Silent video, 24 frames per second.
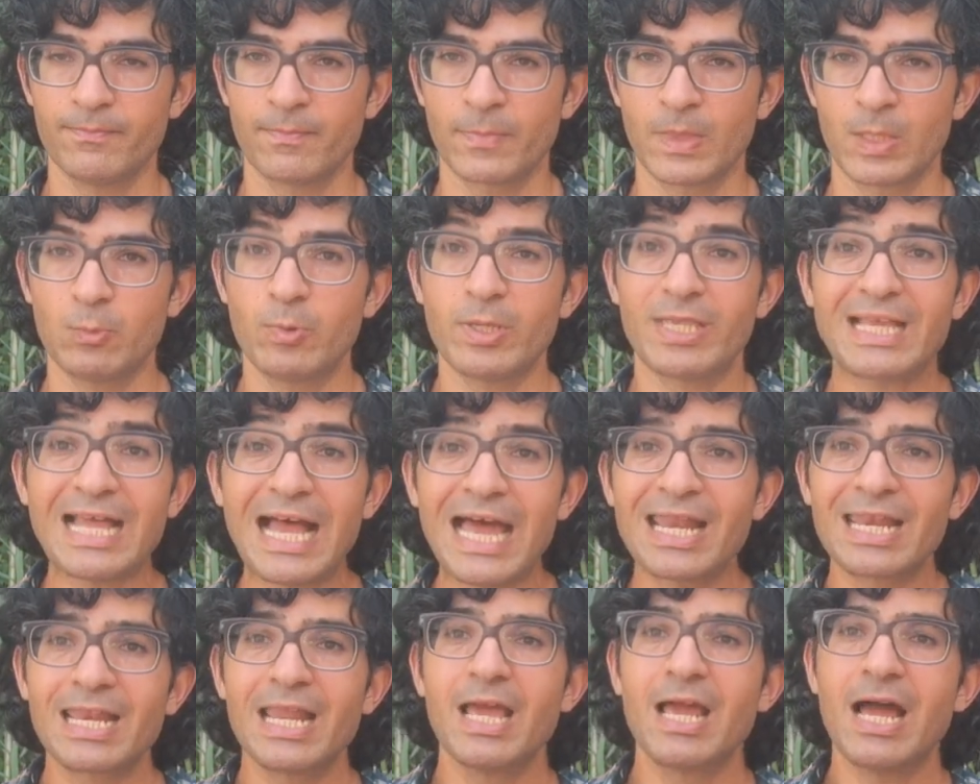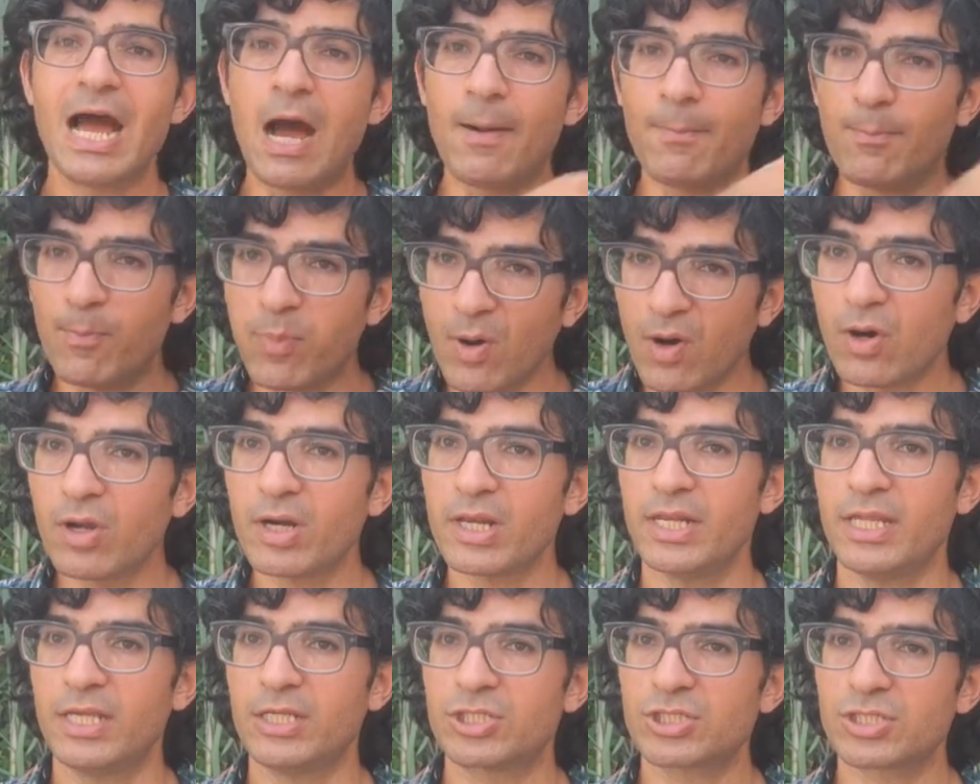We can
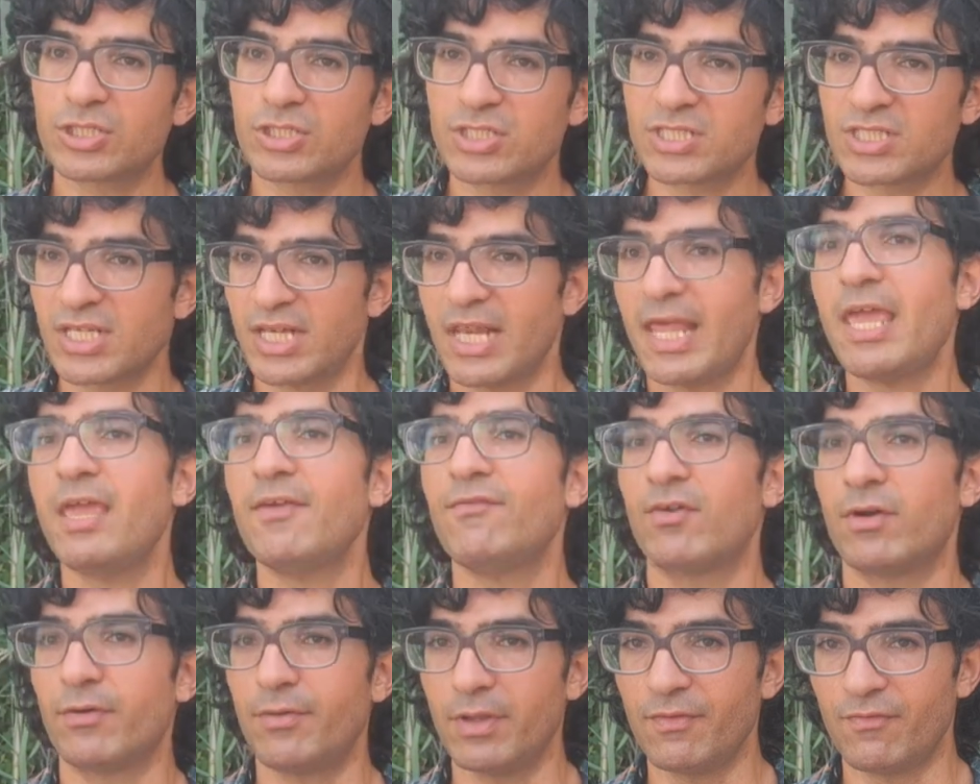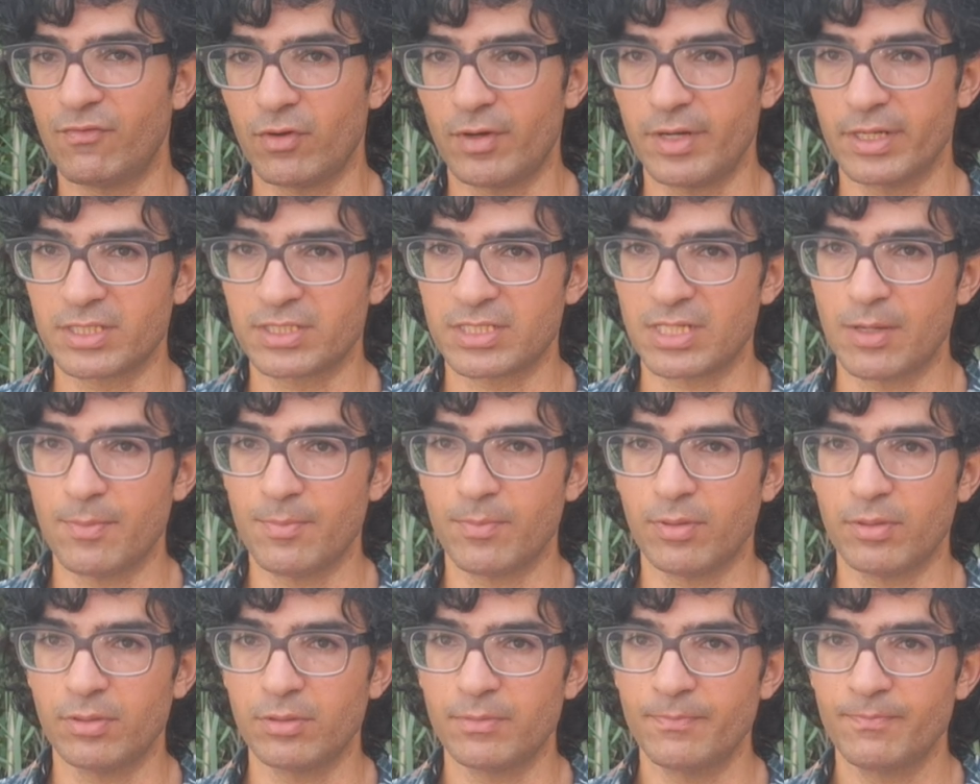abolish slavery, for
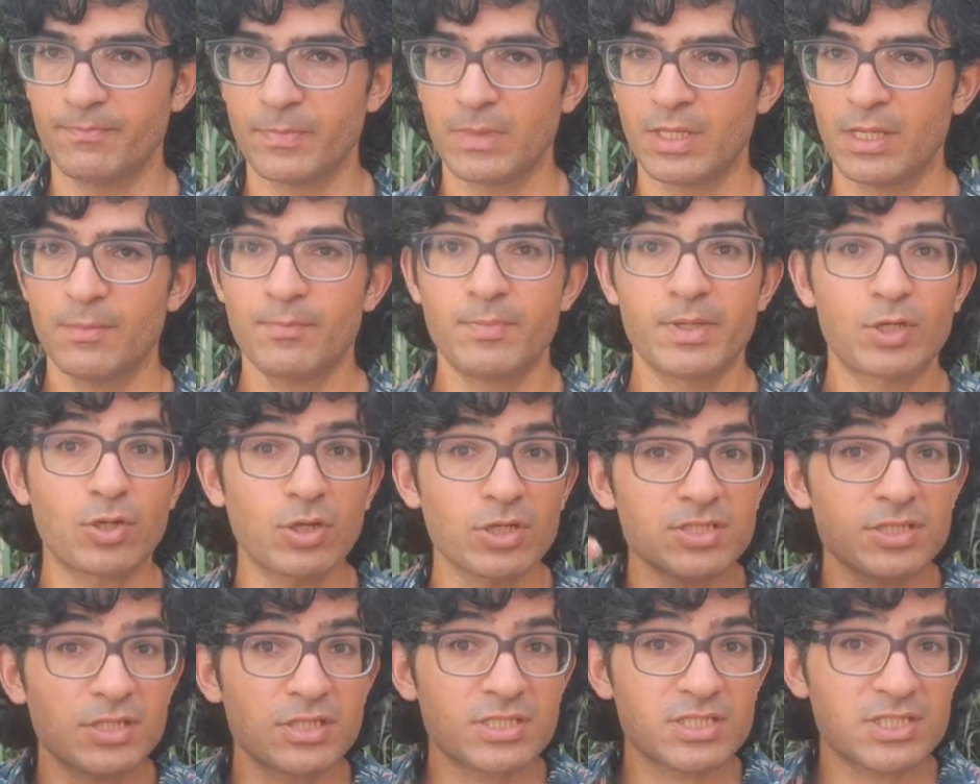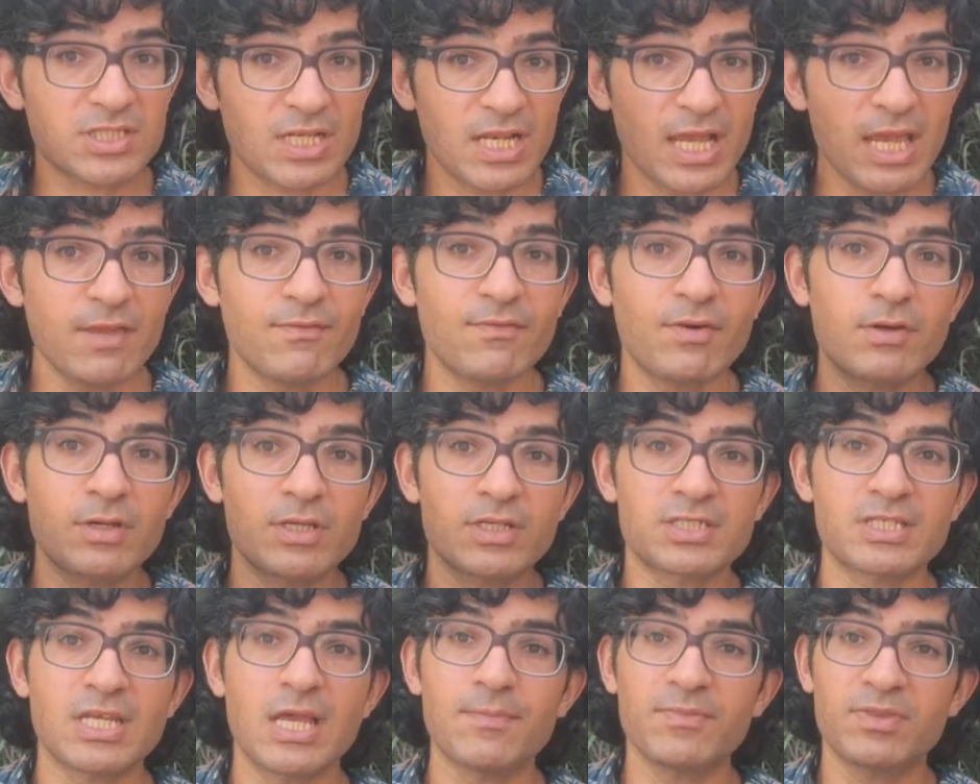example, because slavery
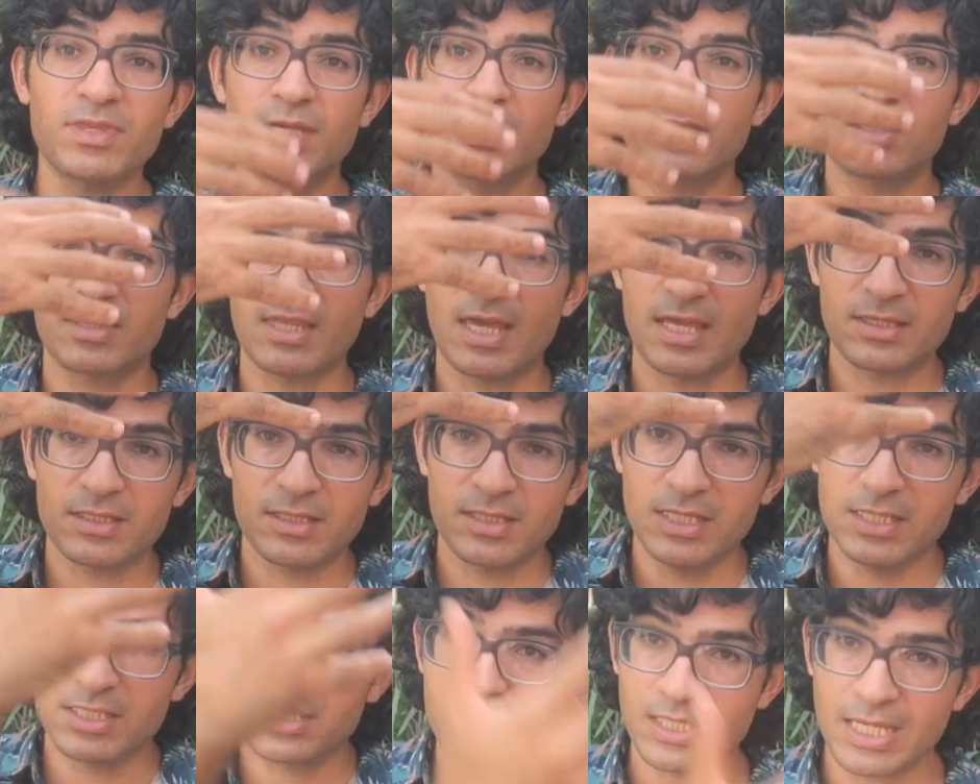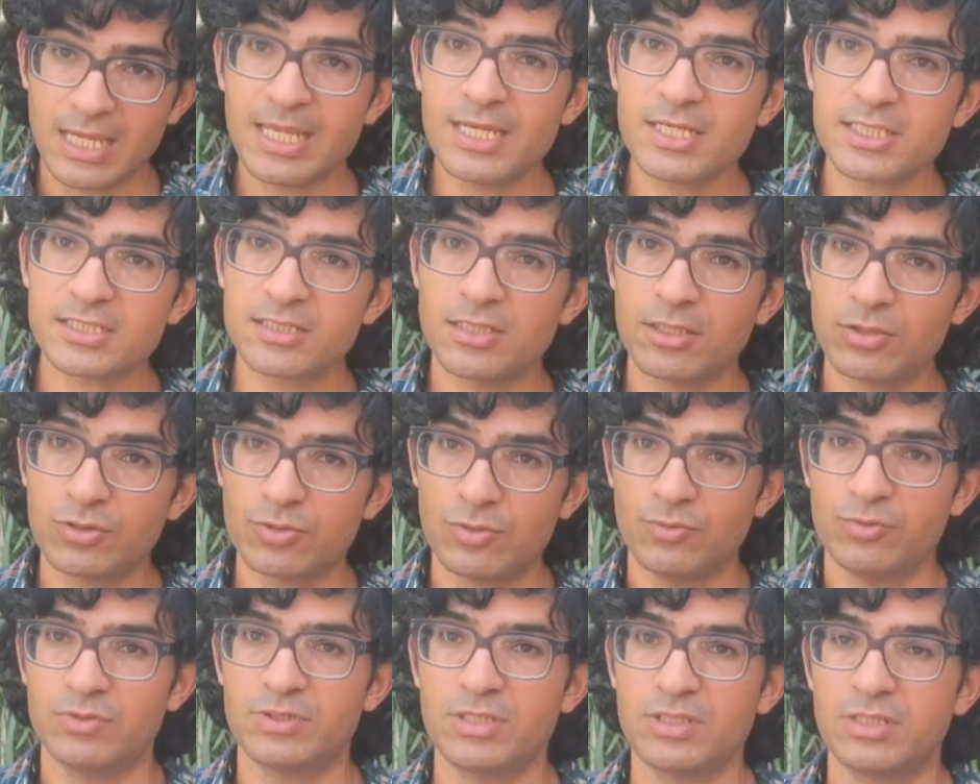is something that is
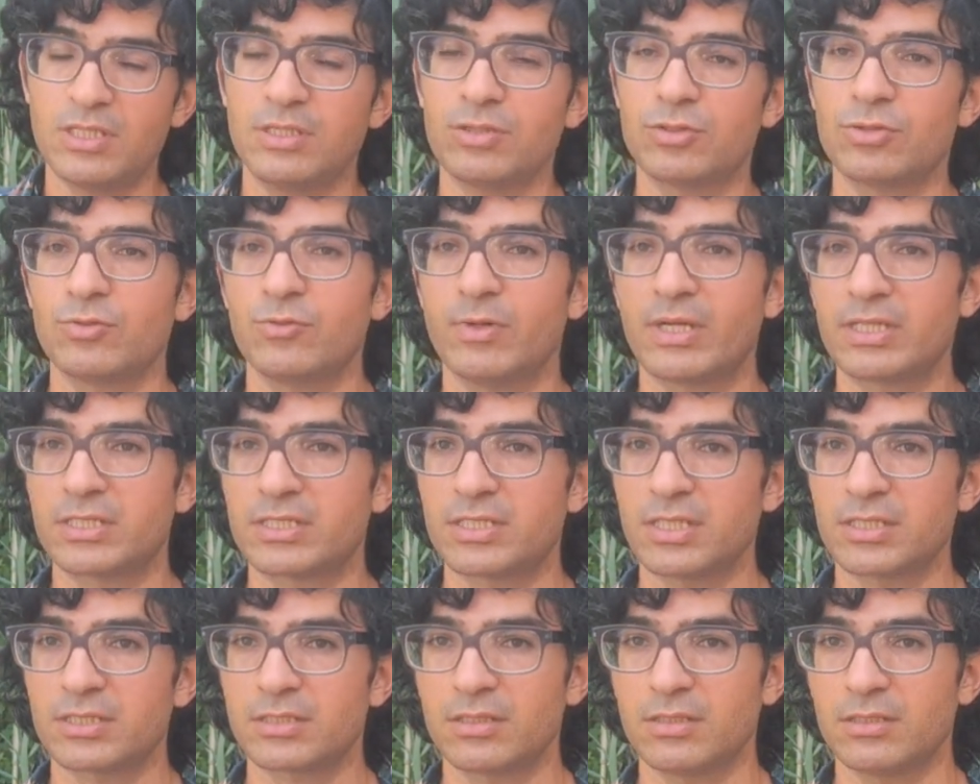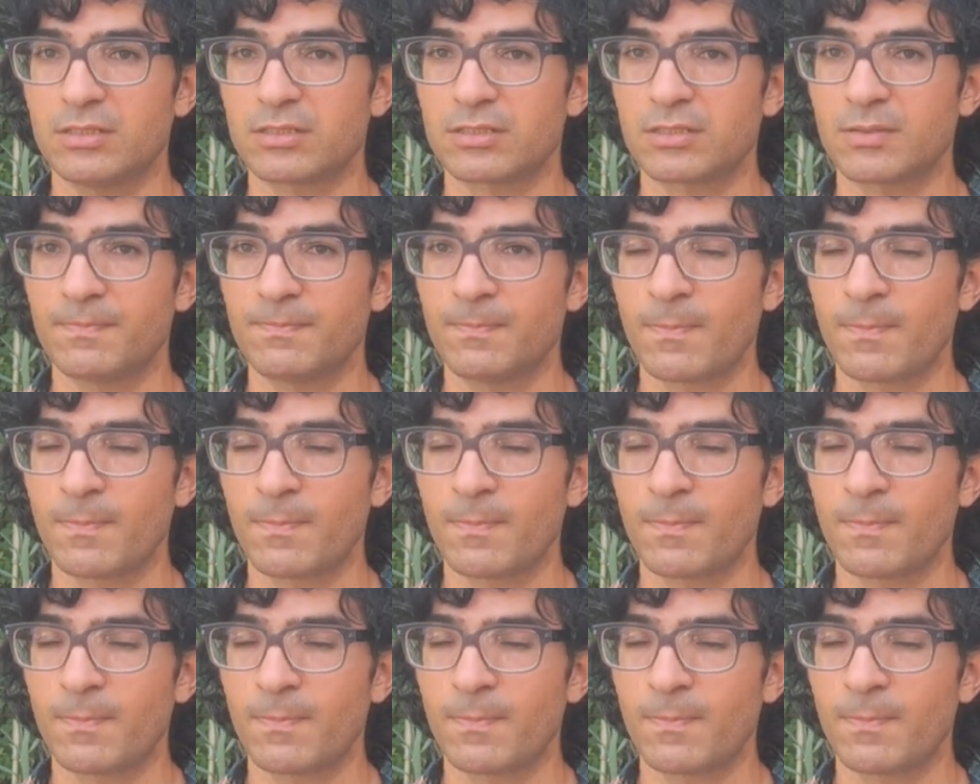instituted into existence.